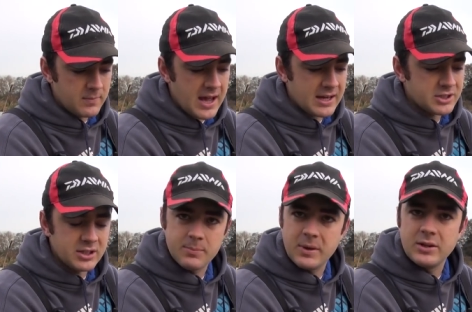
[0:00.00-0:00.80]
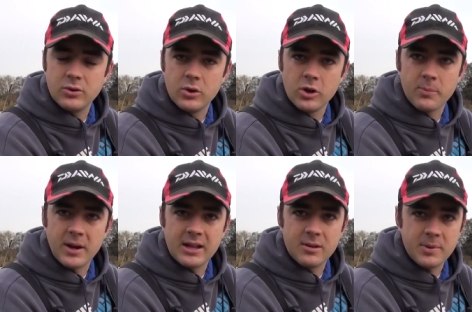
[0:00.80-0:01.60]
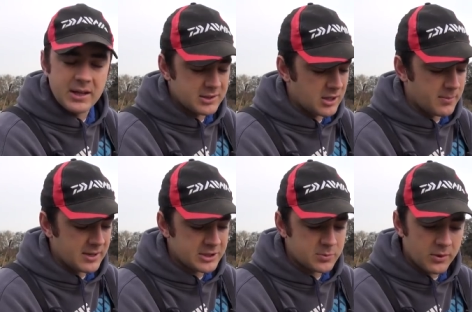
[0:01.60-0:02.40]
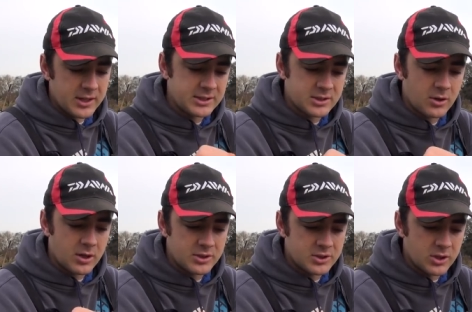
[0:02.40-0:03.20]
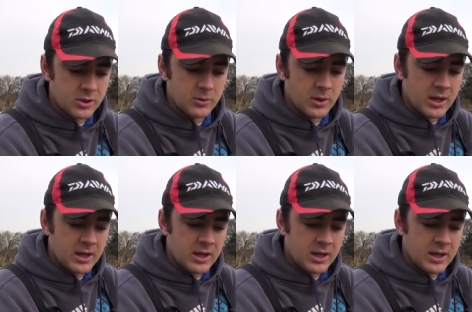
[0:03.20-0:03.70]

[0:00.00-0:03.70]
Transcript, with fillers: actually being your hook bait that picks up. And that's what these sides do.